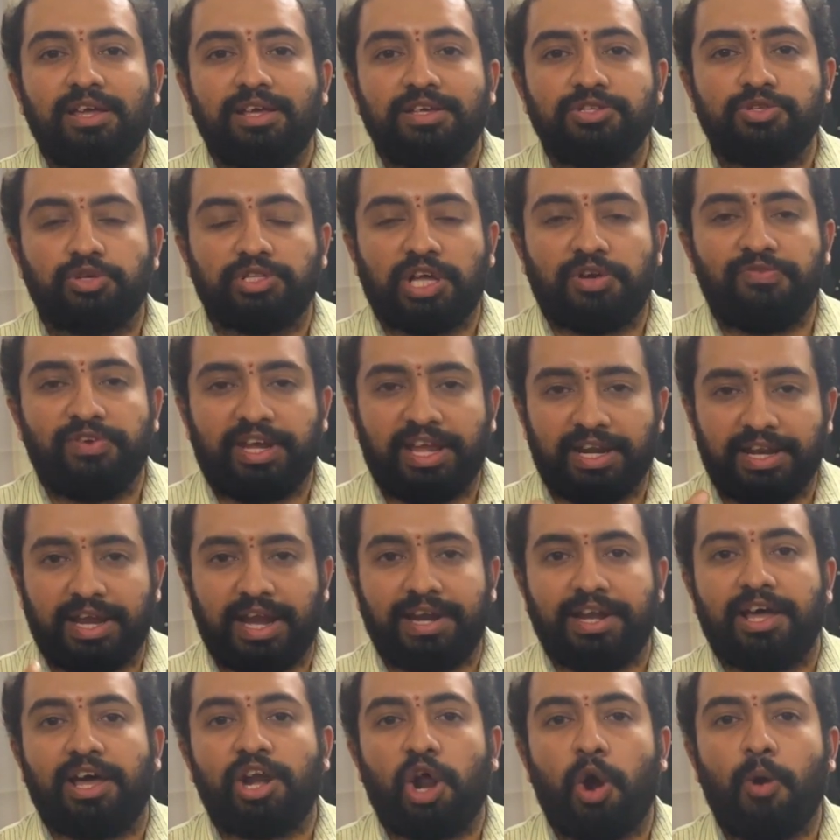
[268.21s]
so that we can
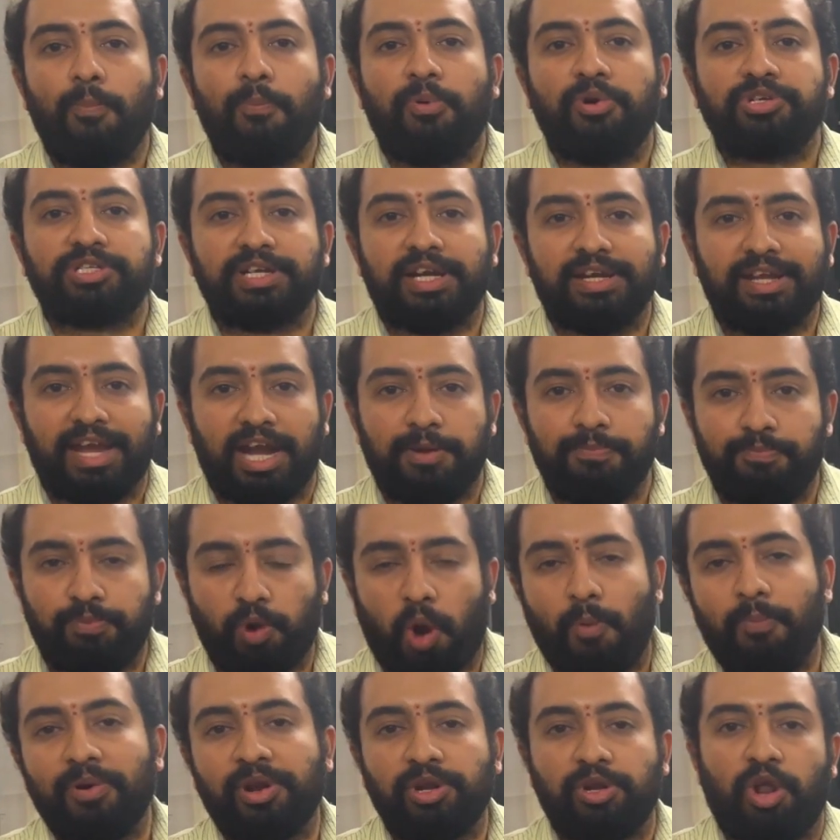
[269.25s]
get our outputs and get
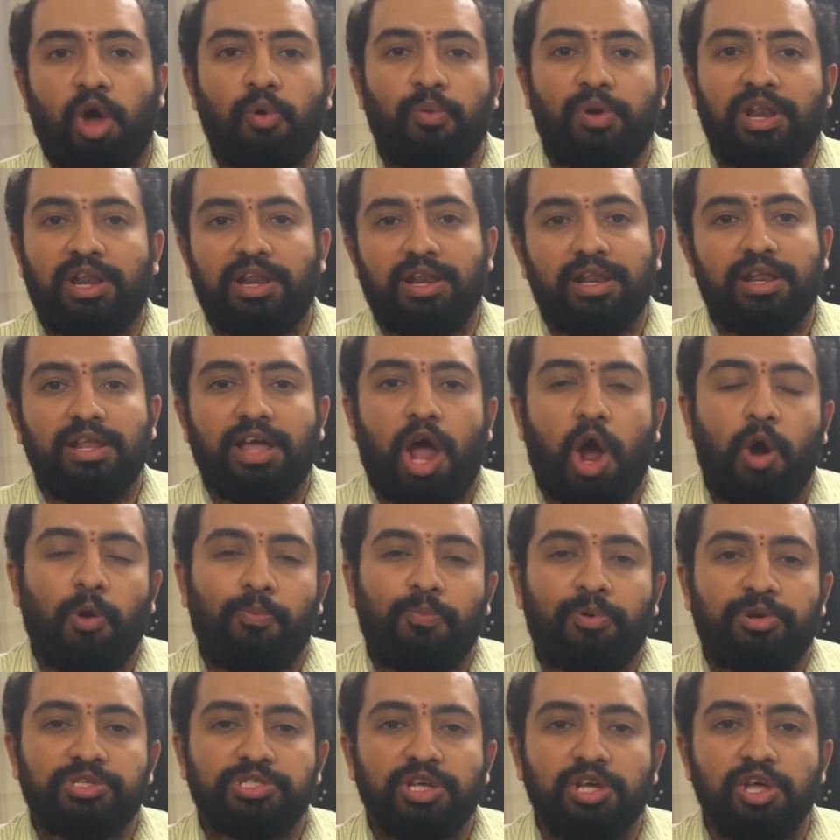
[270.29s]
proper novel
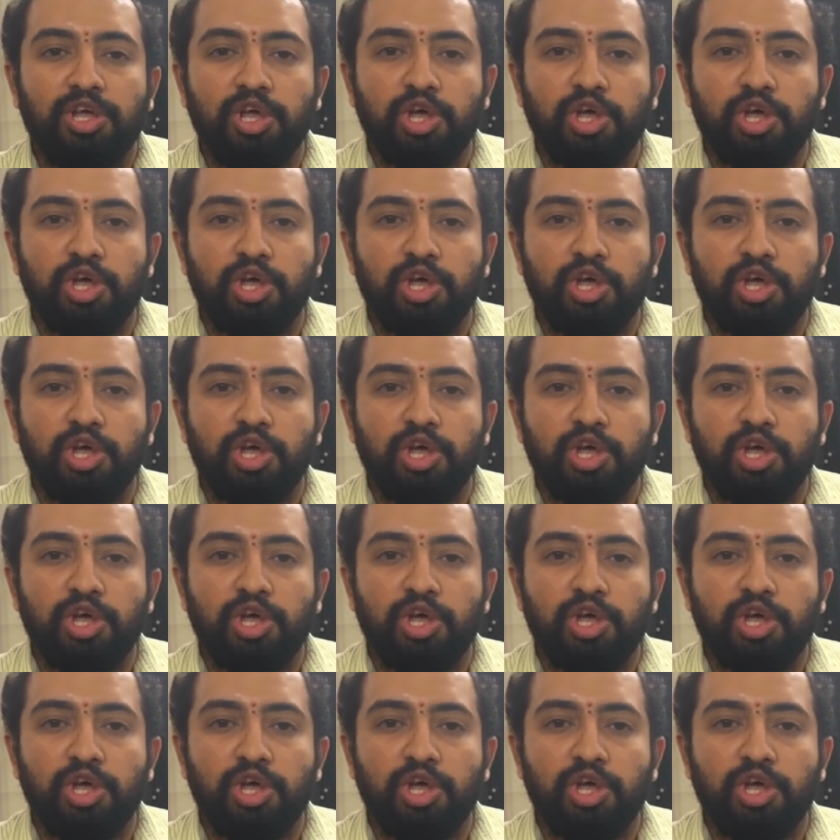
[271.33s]
outputs.